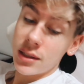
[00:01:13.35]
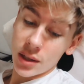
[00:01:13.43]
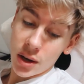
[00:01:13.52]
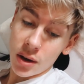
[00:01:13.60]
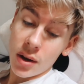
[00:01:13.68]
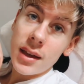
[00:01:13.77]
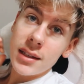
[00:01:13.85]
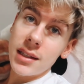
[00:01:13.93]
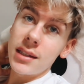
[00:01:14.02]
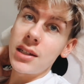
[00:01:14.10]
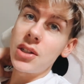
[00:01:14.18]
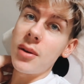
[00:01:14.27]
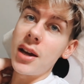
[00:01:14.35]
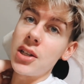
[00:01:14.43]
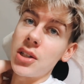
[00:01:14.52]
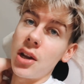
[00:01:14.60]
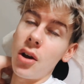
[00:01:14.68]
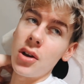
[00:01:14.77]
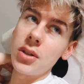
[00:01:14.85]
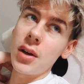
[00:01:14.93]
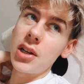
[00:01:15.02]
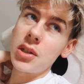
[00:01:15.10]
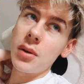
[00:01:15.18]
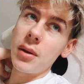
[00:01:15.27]
So that's the situation. Also,
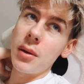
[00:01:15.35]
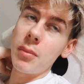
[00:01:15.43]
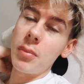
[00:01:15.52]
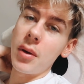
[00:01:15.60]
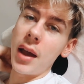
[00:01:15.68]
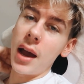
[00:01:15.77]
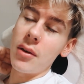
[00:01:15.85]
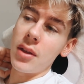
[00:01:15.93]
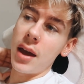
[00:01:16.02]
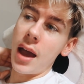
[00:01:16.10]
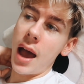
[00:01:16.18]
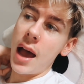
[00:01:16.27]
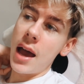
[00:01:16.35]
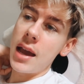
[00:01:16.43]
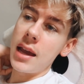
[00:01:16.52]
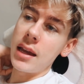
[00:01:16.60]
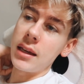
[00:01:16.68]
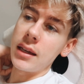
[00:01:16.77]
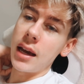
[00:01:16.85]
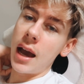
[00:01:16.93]
I just want to put it out there. I